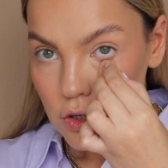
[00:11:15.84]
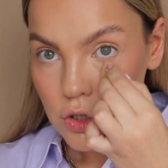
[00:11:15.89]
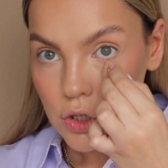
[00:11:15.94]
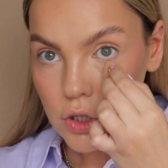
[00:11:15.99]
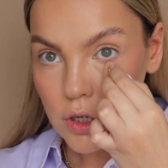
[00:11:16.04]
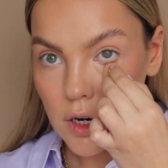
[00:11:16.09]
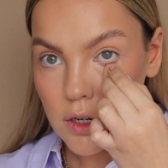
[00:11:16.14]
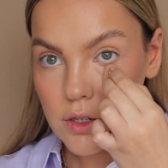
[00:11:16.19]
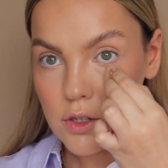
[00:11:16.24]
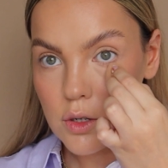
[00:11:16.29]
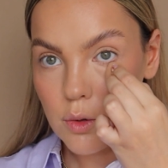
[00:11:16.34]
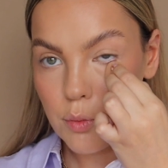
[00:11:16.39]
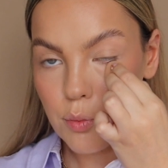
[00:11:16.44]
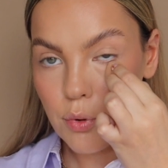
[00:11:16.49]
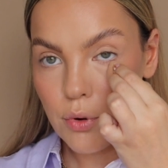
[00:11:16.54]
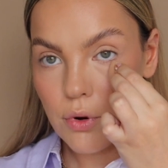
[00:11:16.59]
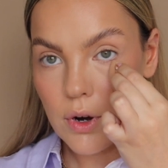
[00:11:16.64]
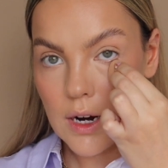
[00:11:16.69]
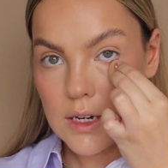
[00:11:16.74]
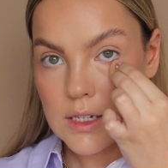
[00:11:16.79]
just
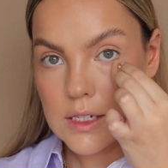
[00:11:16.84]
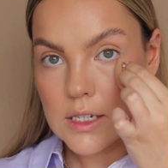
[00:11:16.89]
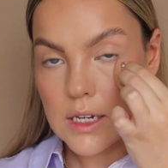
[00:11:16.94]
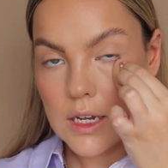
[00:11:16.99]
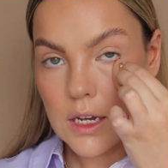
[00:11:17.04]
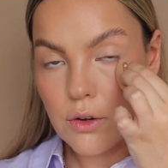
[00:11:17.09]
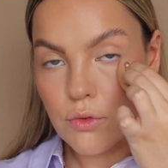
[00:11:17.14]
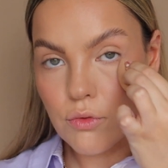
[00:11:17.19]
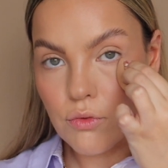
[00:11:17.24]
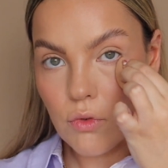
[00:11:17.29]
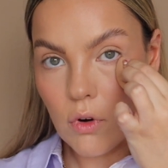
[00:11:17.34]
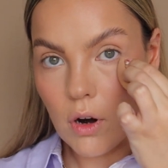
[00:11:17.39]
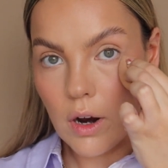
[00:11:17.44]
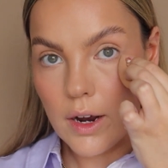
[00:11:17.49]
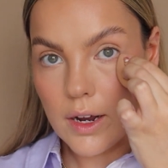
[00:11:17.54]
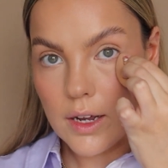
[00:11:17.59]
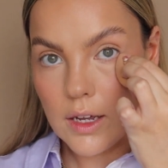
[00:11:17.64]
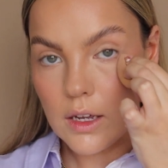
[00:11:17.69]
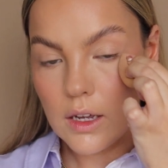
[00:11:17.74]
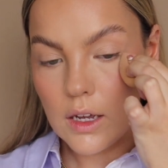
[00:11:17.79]
press it
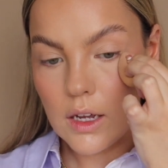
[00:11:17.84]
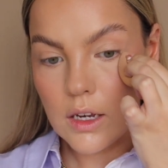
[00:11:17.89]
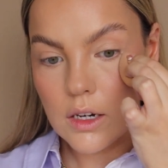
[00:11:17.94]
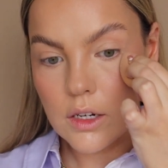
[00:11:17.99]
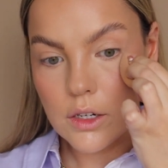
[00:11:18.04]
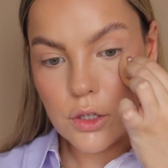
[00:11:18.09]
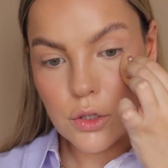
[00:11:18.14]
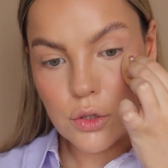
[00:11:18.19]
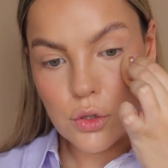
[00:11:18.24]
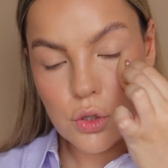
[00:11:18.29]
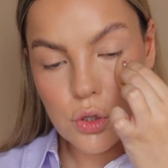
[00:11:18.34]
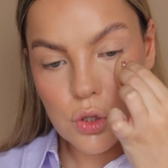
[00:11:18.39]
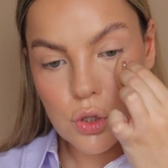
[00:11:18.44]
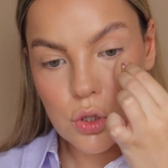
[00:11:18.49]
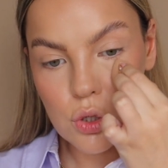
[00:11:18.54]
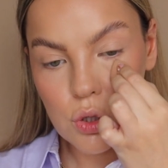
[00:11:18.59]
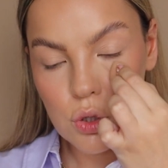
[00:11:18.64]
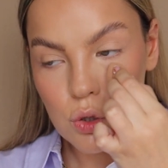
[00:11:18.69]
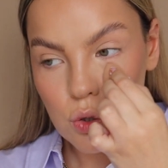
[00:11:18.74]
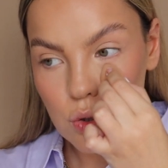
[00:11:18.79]
right
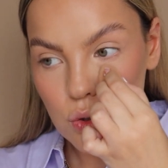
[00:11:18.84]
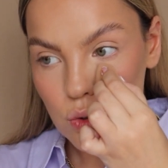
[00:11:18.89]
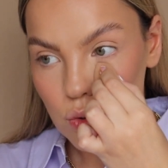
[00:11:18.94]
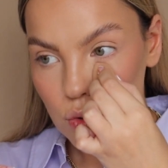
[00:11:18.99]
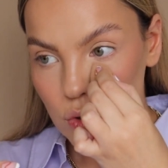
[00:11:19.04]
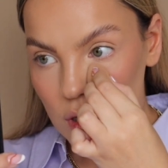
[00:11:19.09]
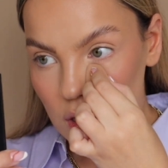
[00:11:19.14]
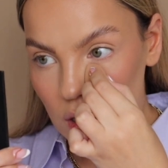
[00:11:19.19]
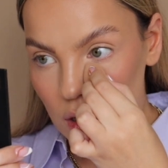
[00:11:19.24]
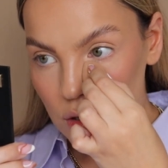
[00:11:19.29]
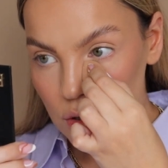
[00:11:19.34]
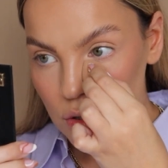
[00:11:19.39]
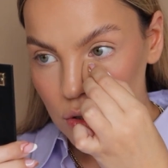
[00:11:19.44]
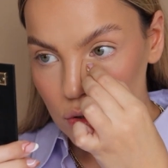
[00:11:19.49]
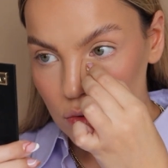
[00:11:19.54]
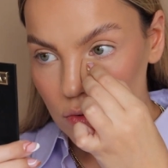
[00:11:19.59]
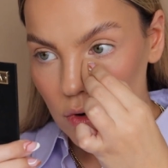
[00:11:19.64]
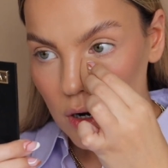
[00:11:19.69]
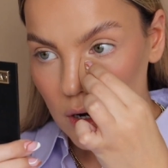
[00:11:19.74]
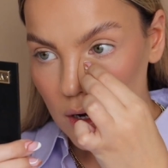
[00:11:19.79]
into the
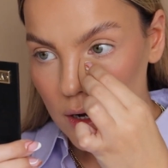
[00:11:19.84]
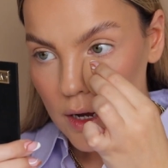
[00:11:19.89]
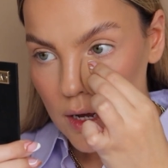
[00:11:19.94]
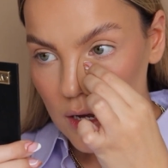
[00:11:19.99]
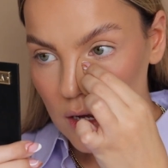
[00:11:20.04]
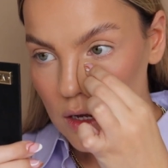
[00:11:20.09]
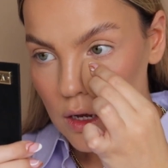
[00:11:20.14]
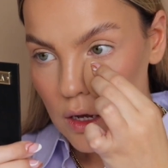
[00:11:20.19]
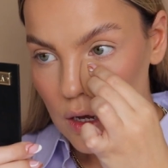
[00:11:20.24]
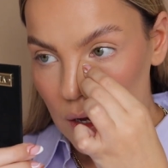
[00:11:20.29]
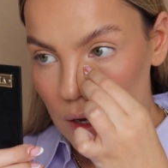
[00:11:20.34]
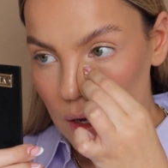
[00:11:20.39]
under eye.